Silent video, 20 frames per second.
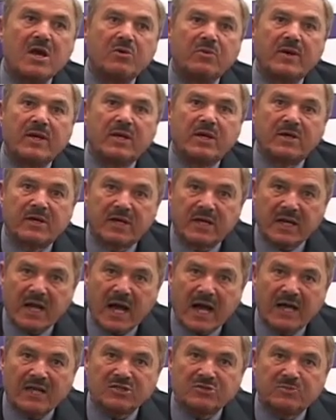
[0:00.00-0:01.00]
we look at
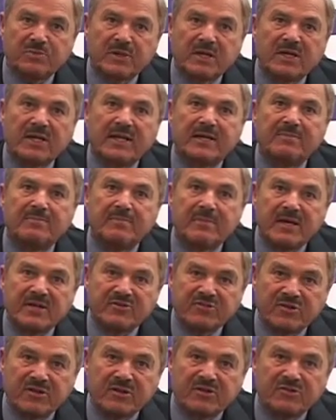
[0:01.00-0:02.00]
hospital
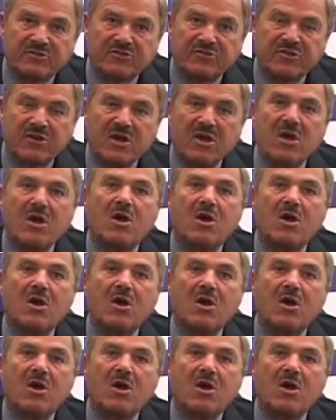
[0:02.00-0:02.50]
admissions,